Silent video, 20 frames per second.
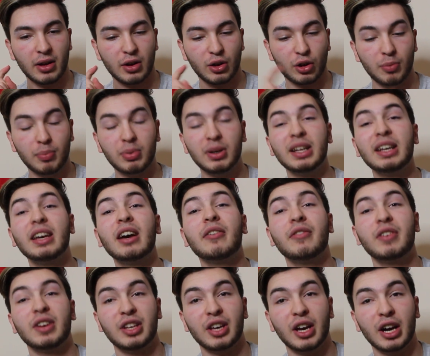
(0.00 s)
complete a
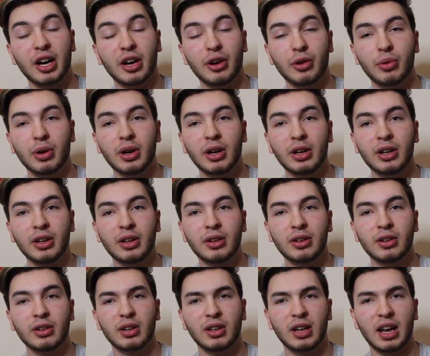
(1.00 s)
video,
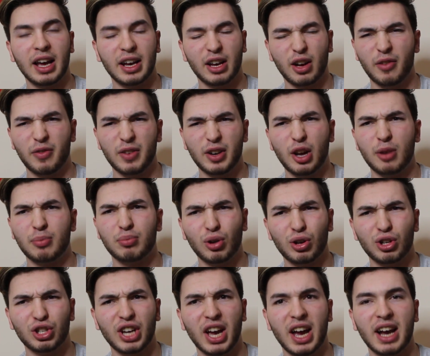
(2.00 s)
like a video
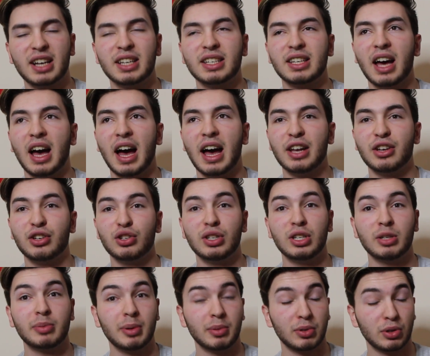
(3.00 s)
project, and you
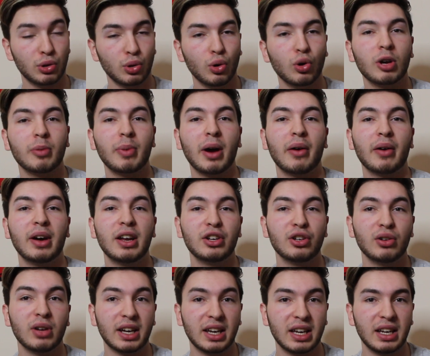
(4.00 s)
need to be able to talk about it and
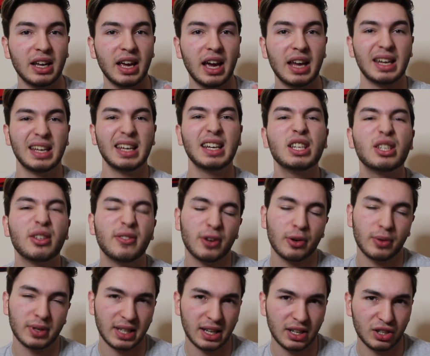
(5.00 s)
do like an
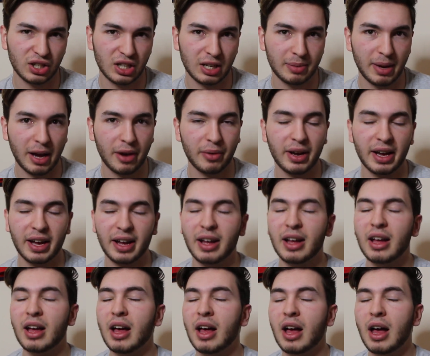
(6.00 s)
interview essentially about it.
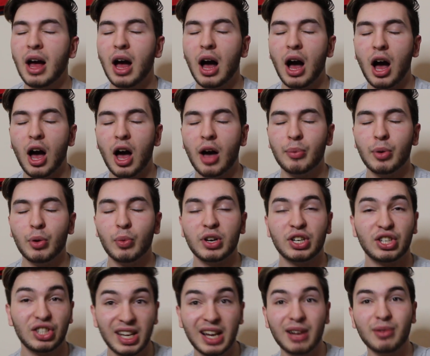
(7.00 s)

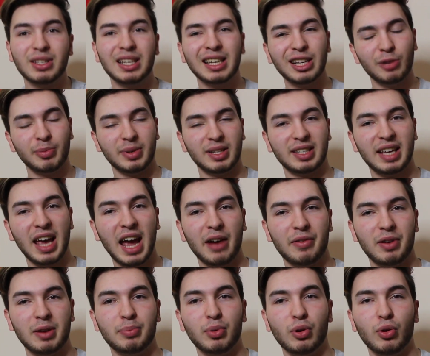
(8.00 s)
Which sounds a little bit
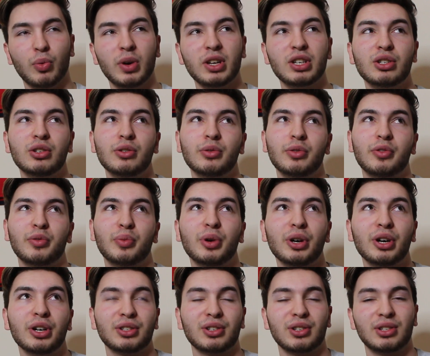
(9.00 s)
scary, but when you've
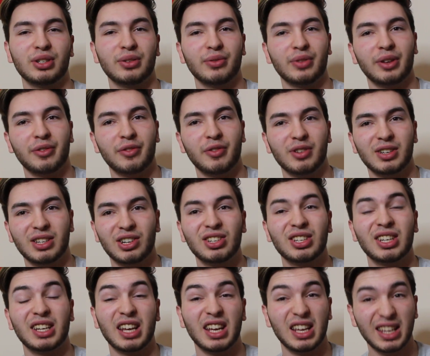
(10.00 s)
worked on something for
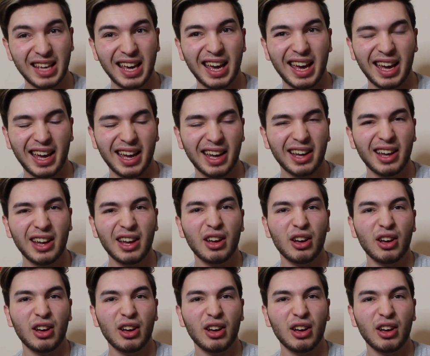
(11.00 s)
essentially a year,